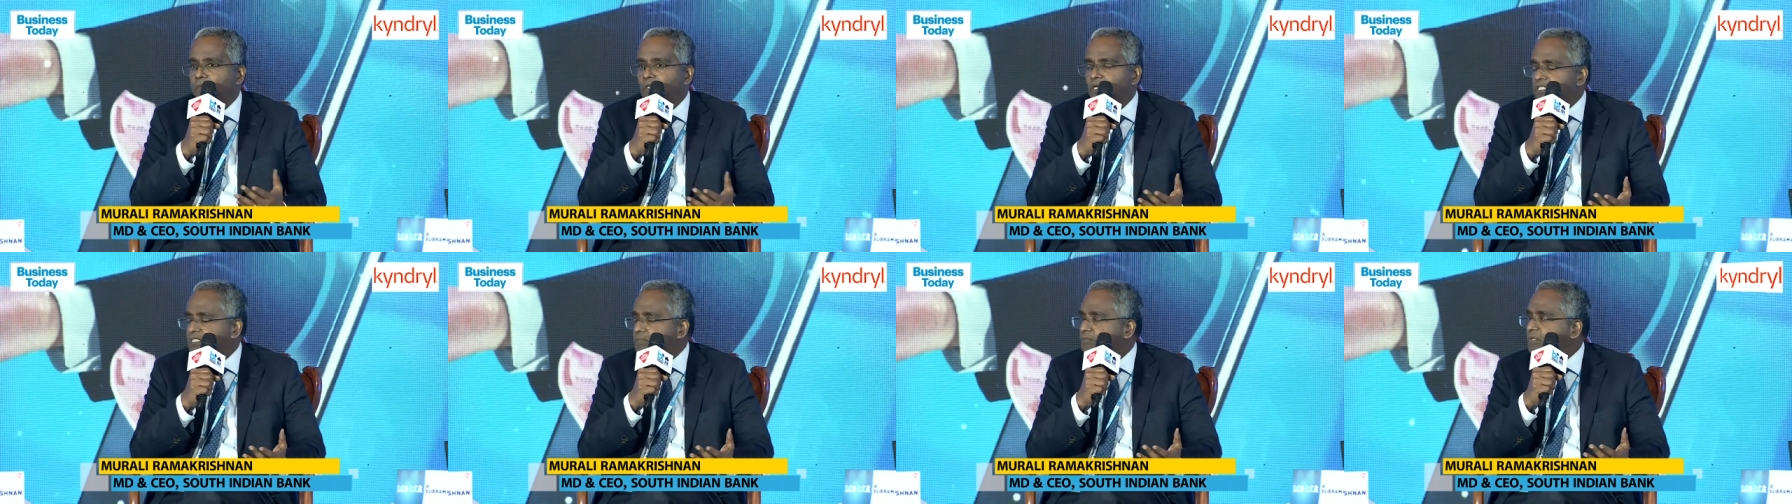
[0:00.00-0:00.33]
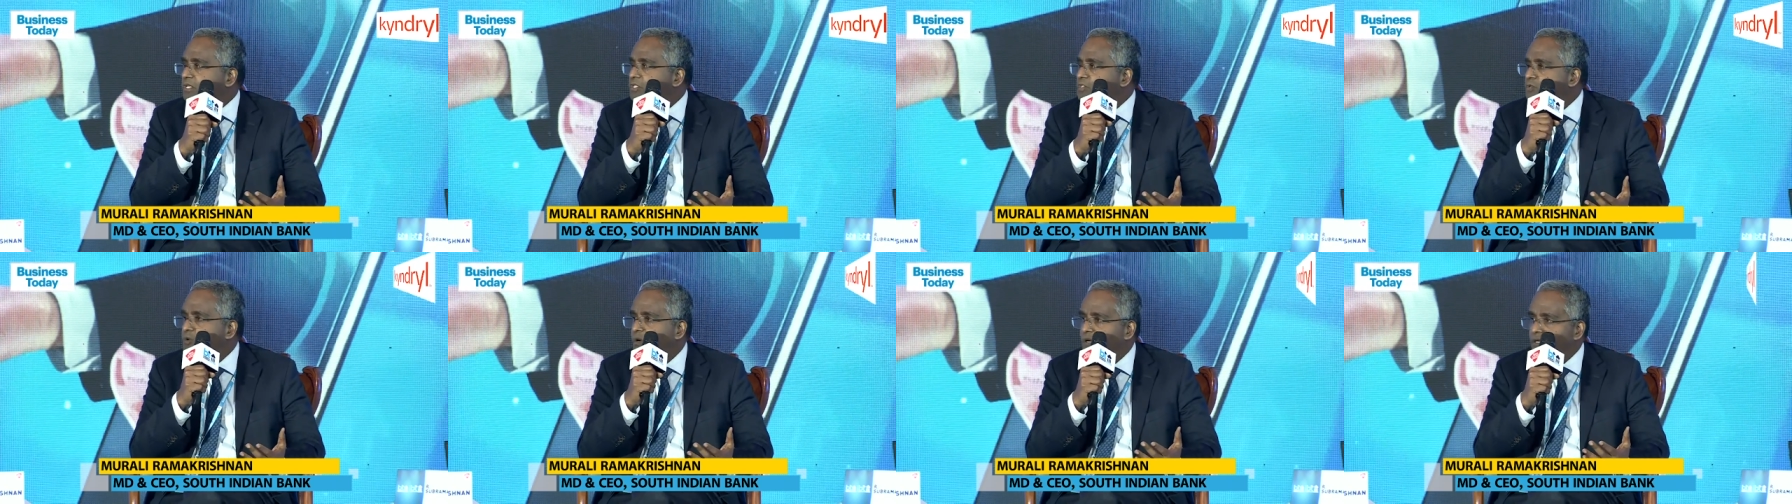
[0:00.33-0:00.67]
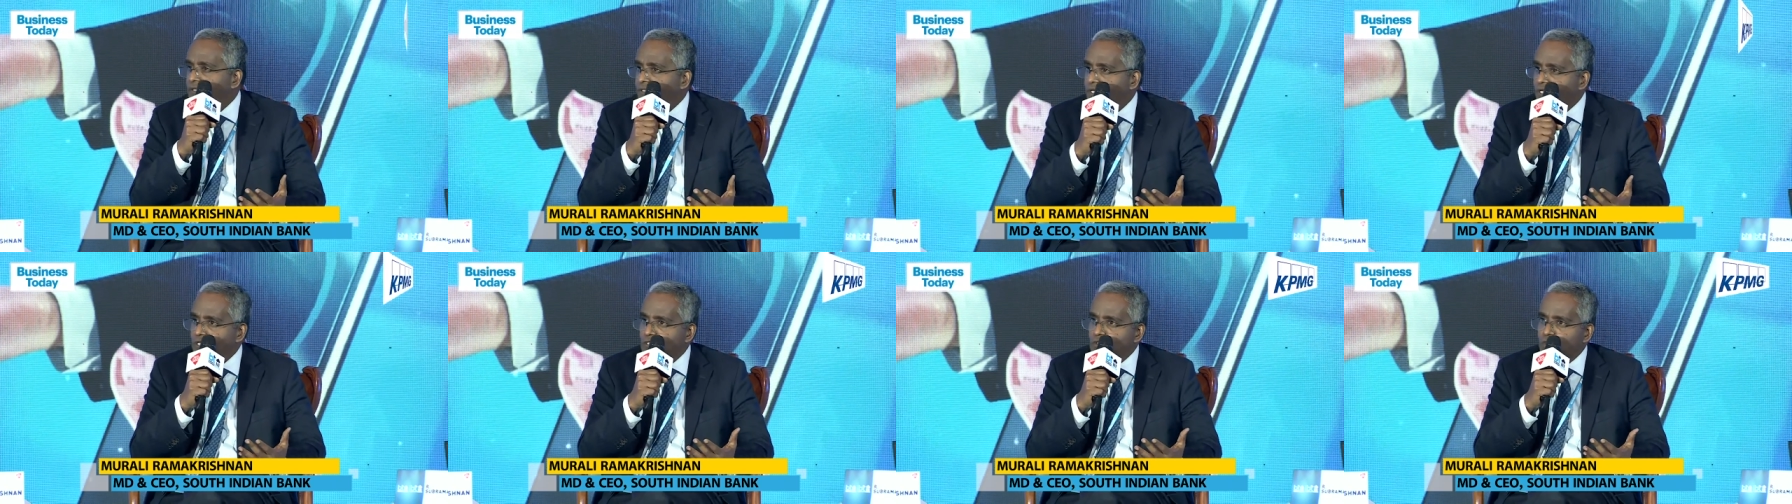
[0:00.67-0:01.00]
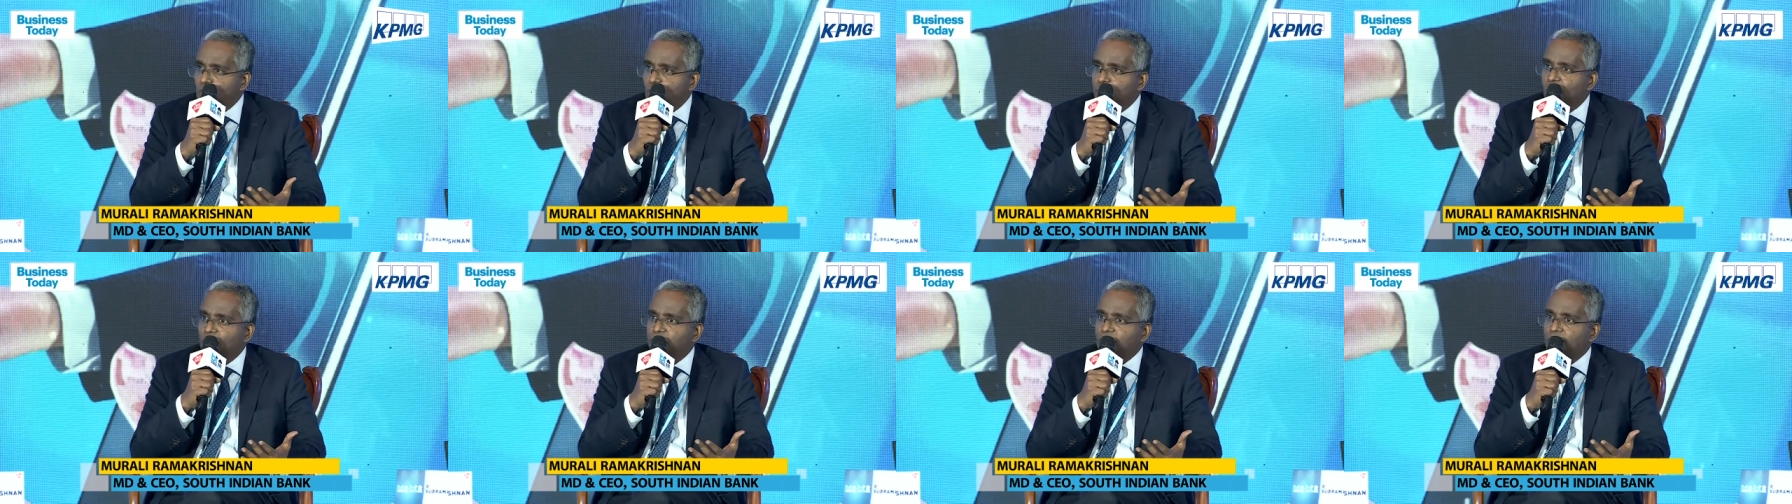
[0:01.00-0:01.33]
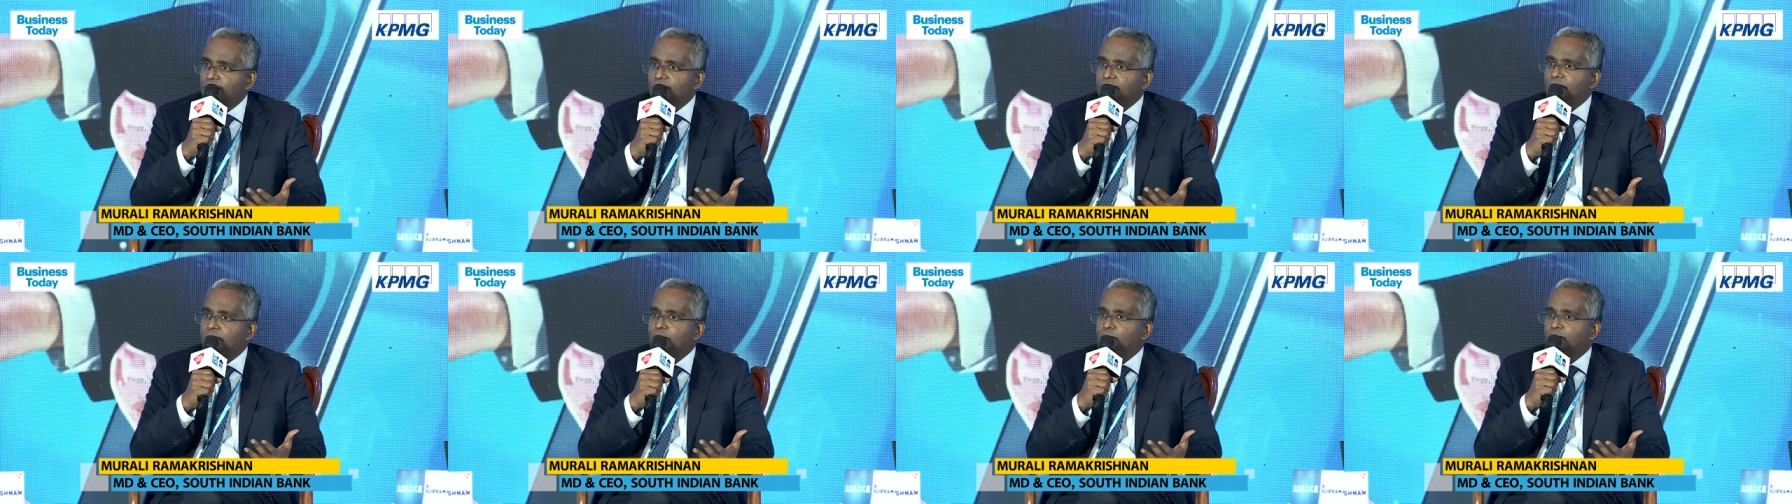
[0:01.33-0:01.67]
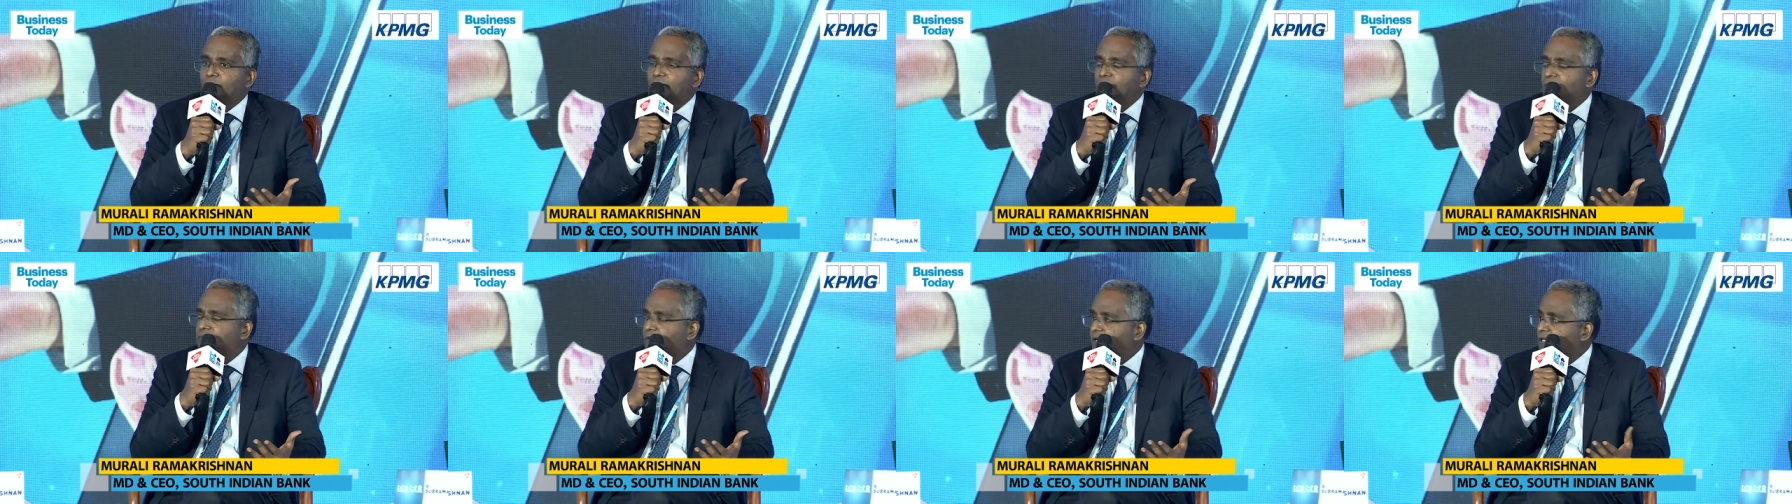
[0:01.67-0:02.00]
customers who are in the age group of, let's say,
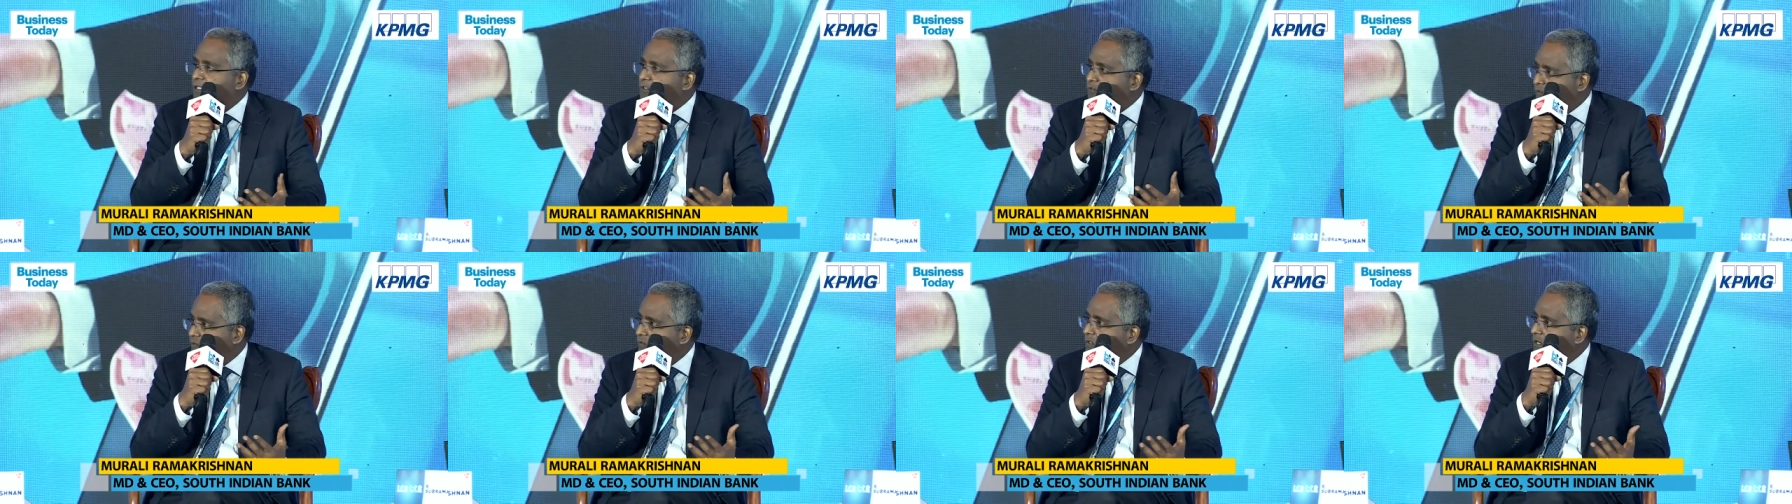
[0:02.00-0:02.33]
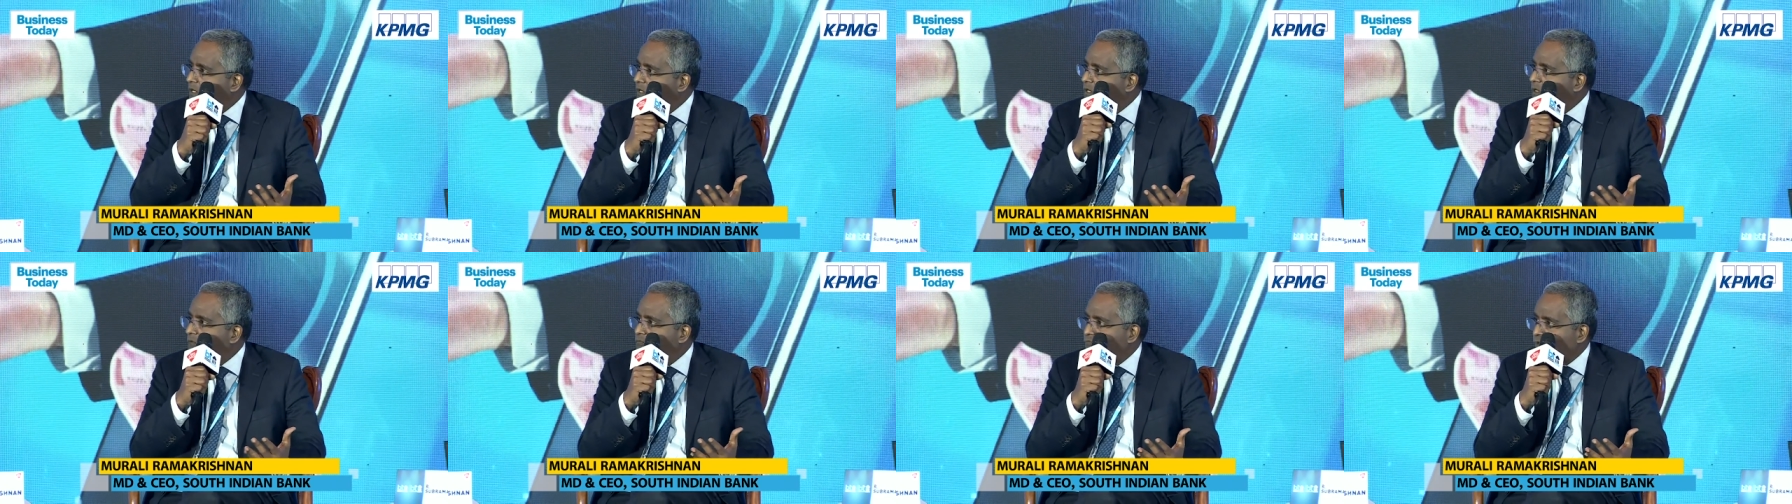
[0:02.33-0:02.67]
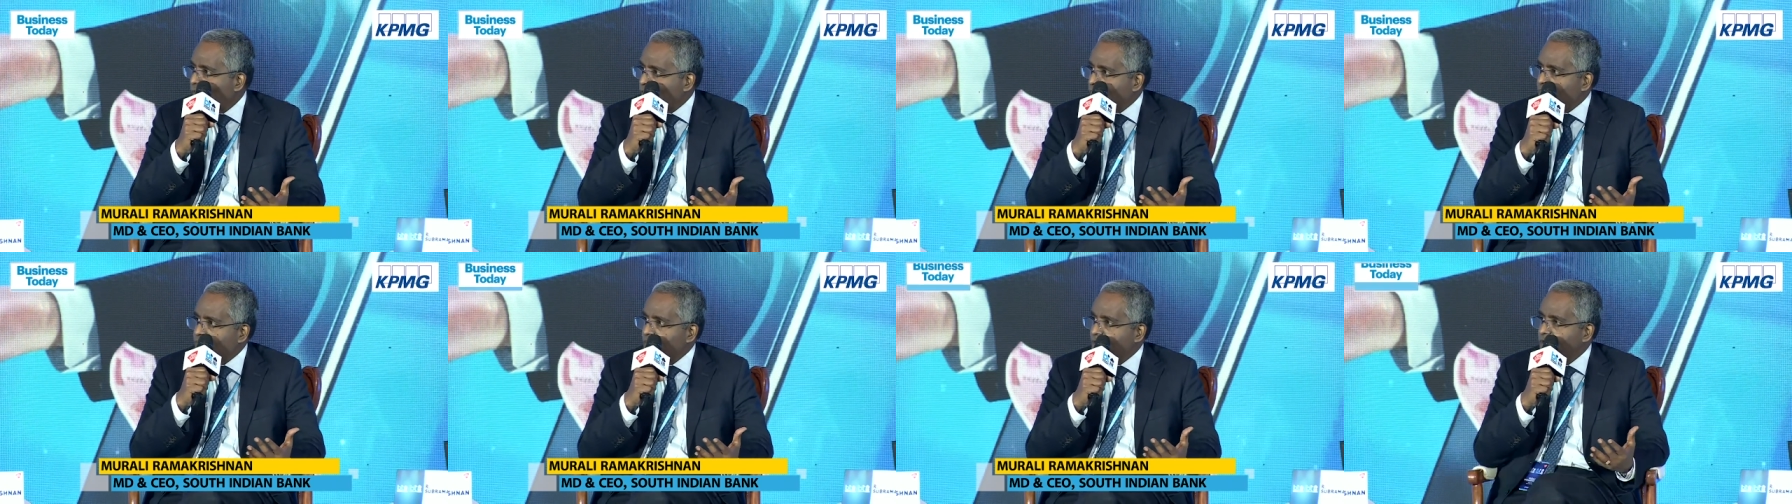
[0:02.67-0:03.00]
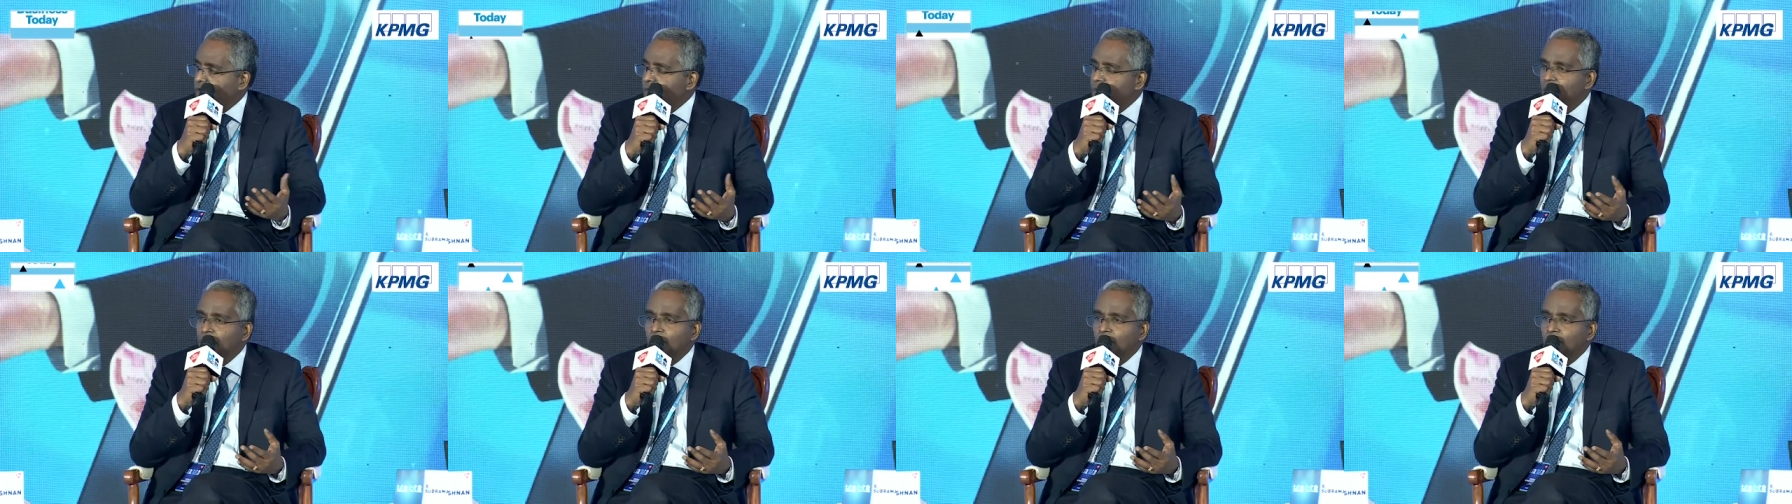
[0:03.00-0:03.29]
twenty-five to forty,